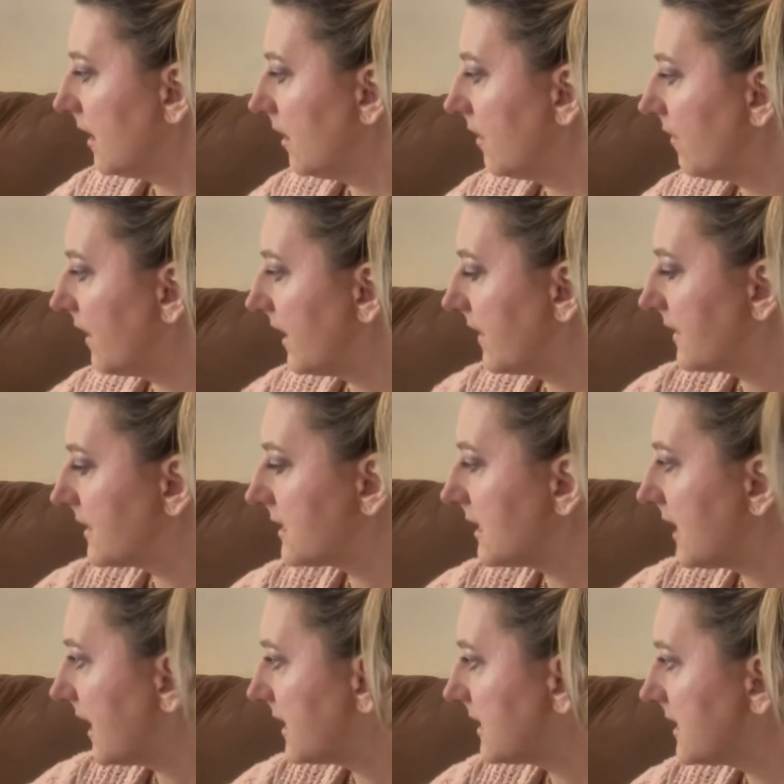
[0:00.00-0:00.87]
right on the
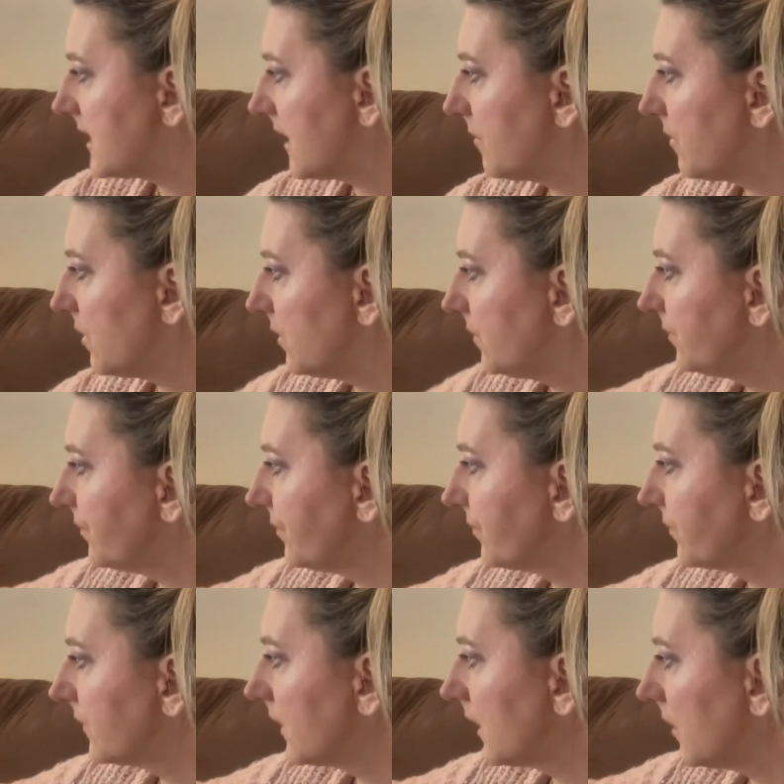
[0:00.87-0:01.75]
side table.
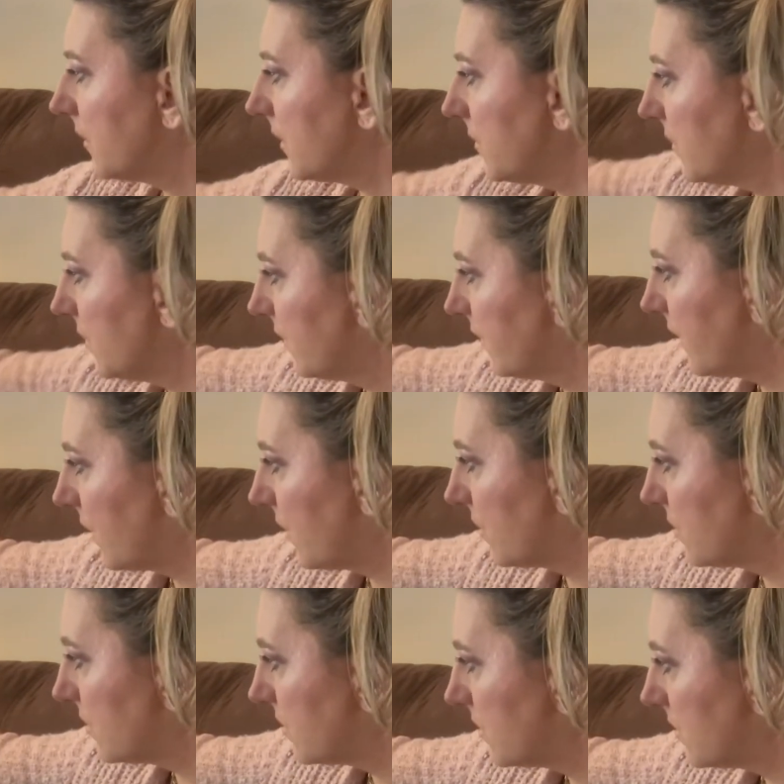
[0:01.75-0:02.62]
I'm going to move
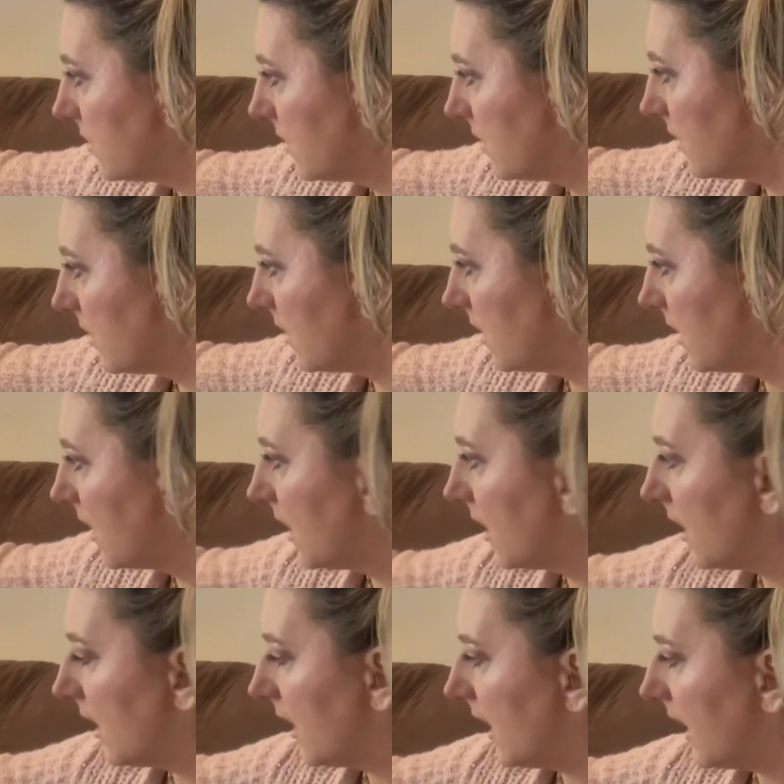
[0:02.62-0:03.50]
those
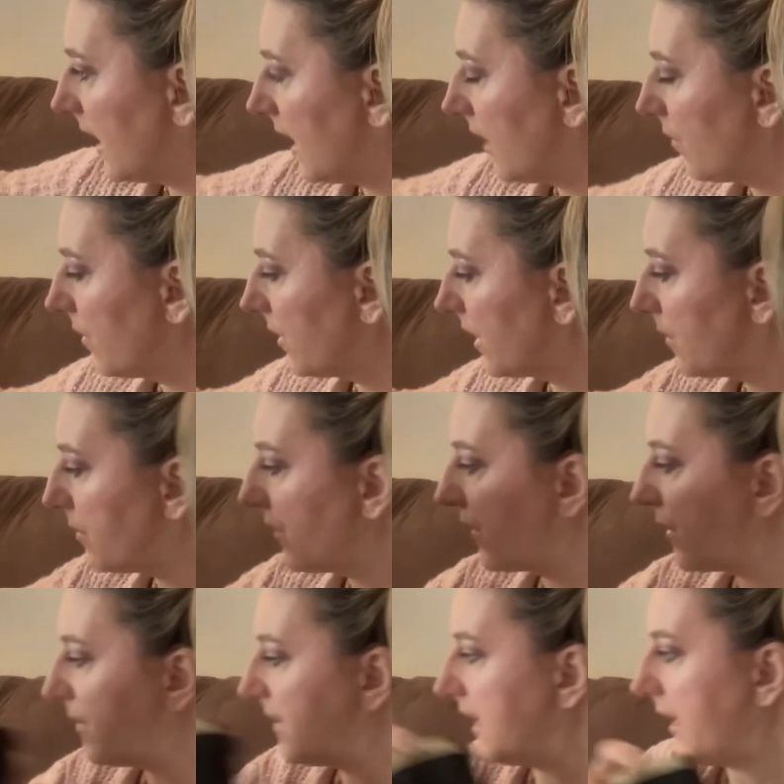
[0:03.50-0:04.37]
and we're going to
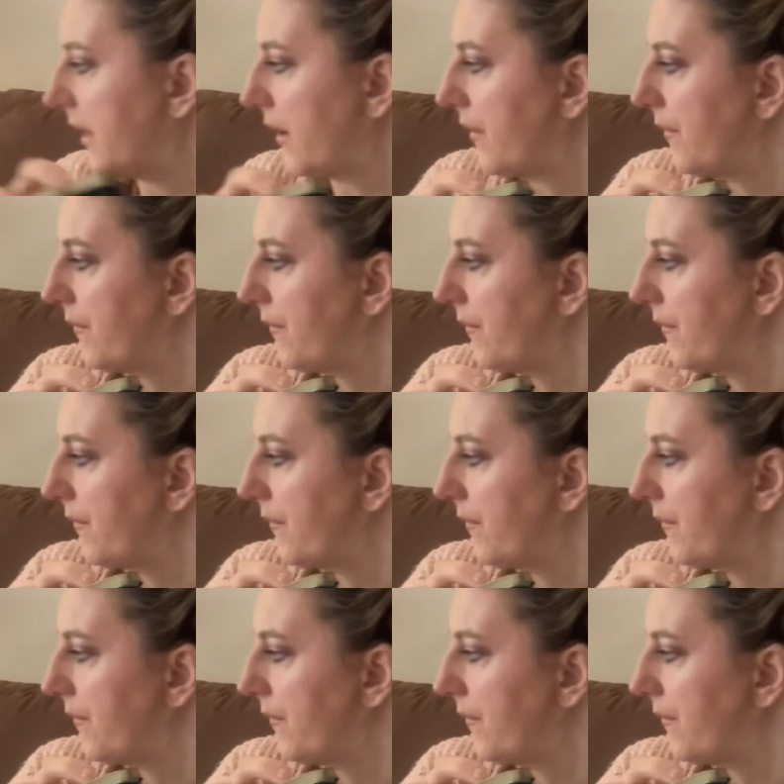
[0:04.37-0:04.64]
put them in here.